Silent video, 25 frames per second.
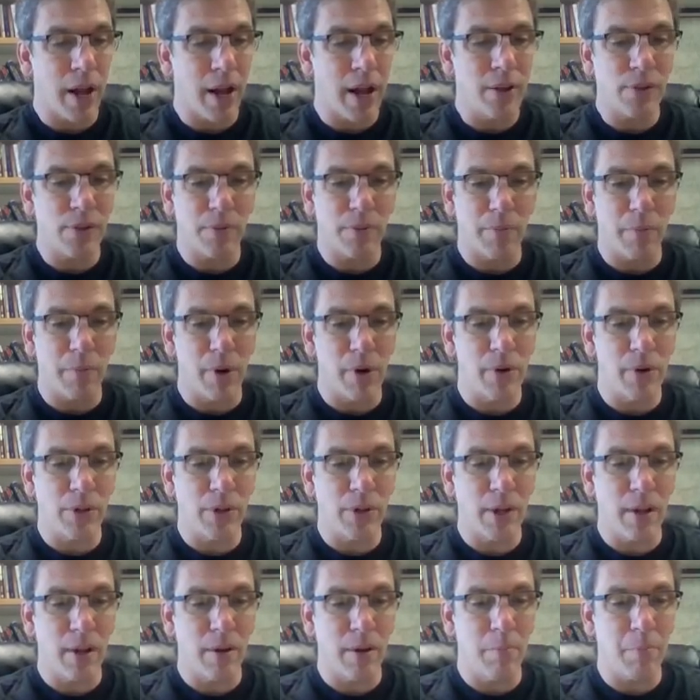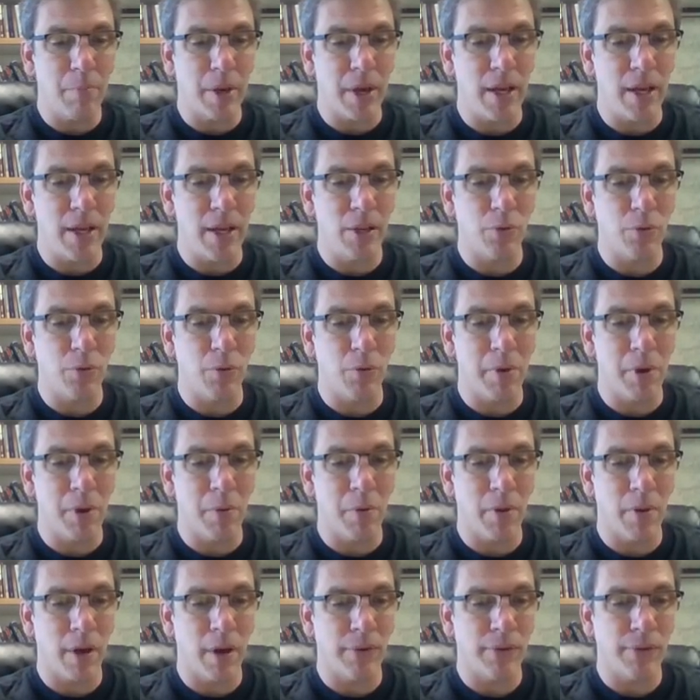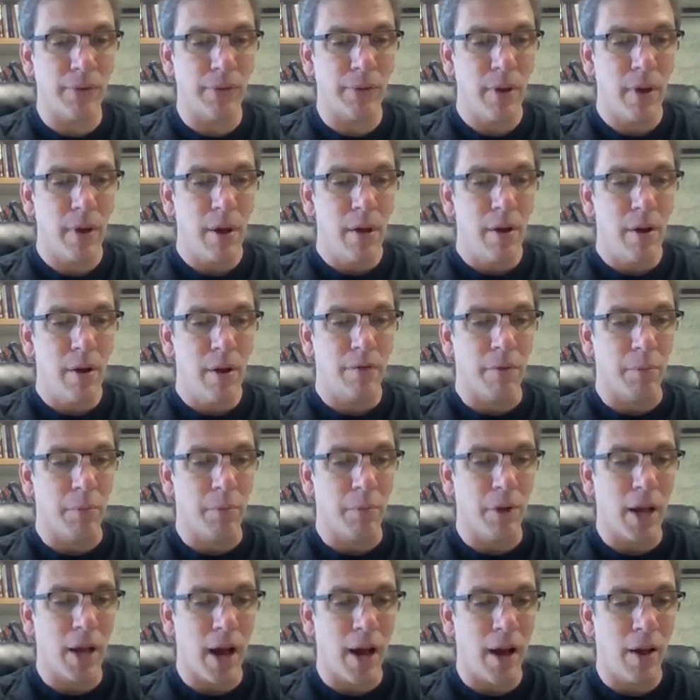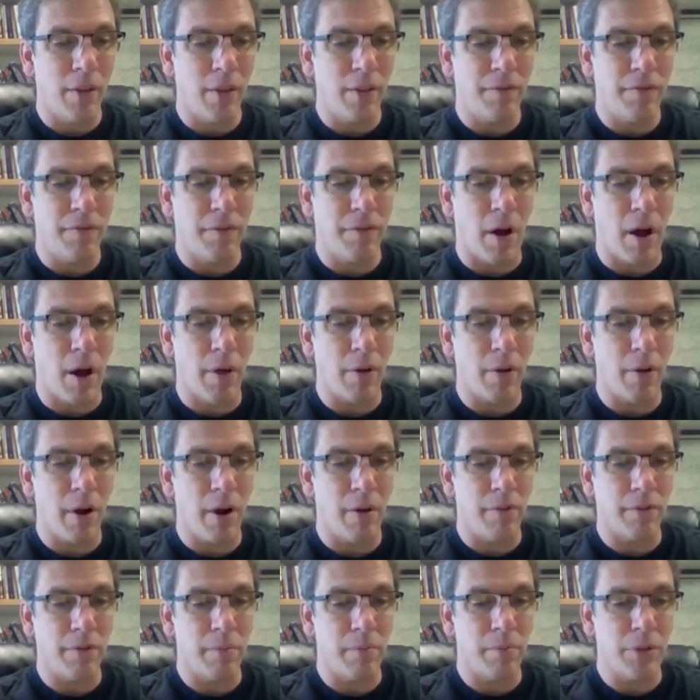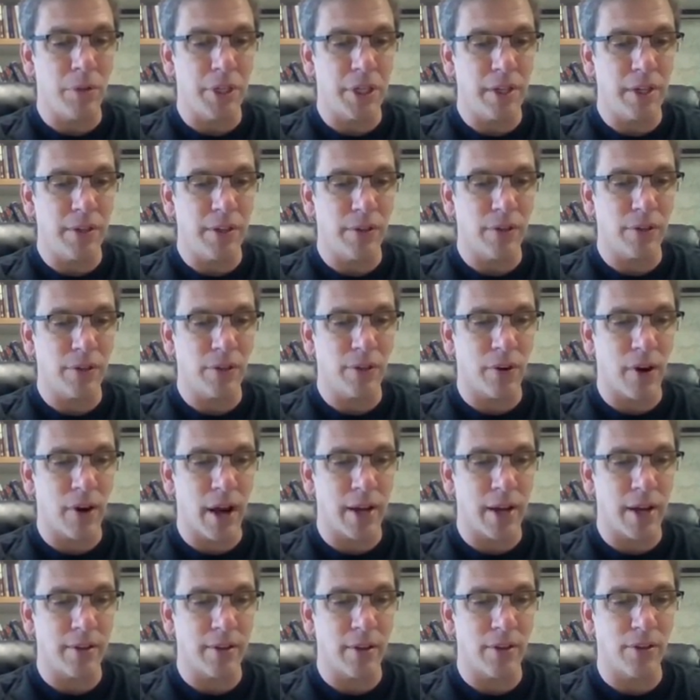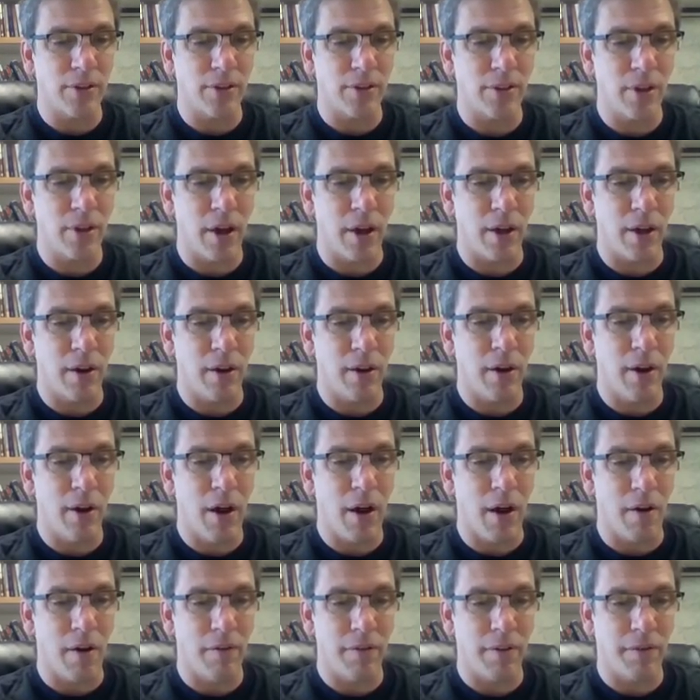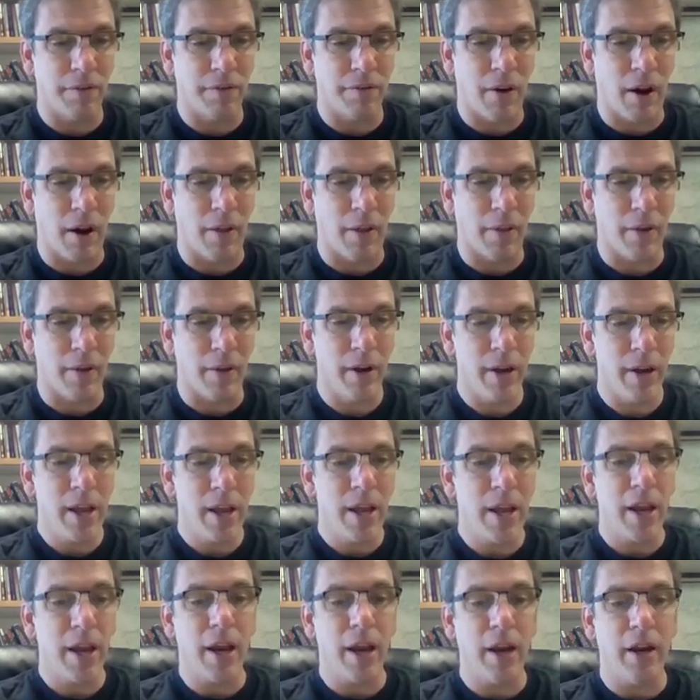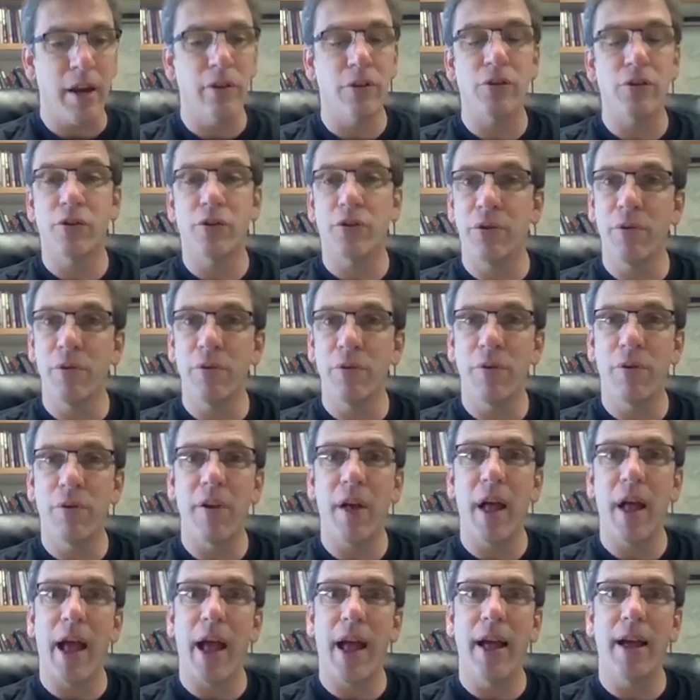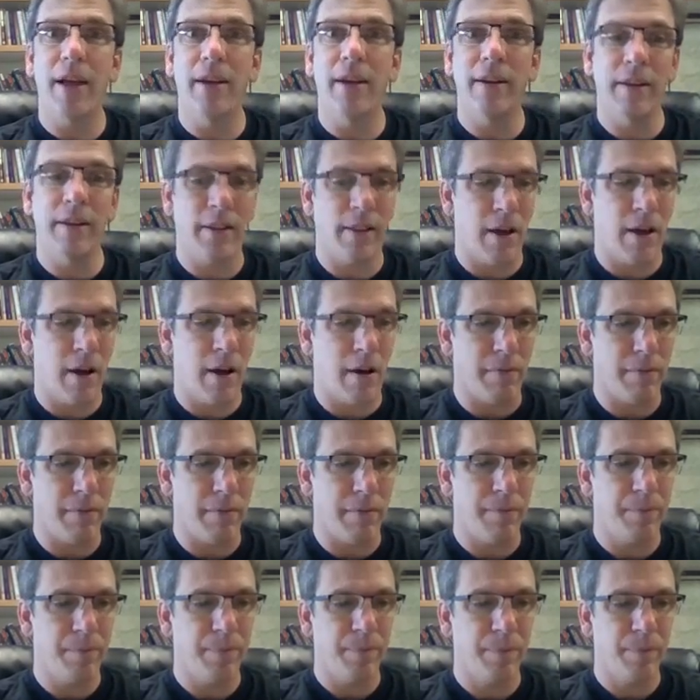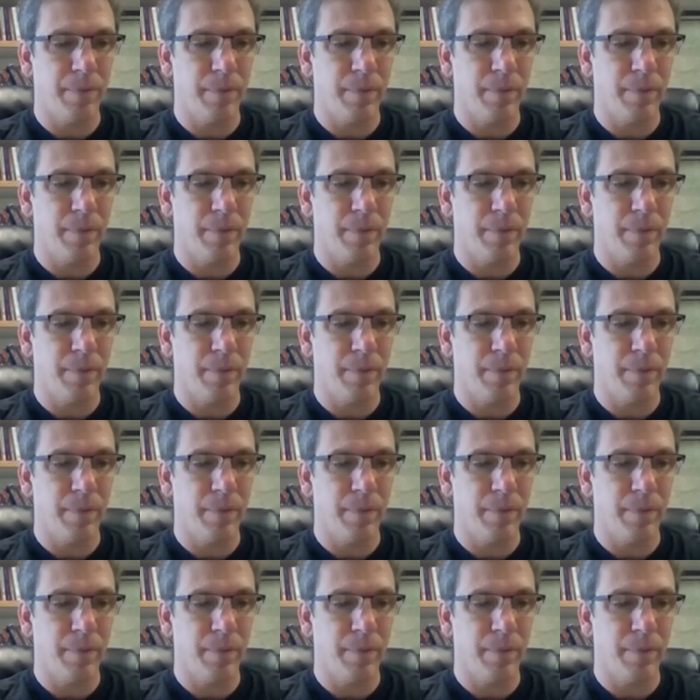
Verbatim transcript: Grace, mercy, and peace will be with us from God the Father and from Jesus Christ, the Son of the Father, in truth and in love.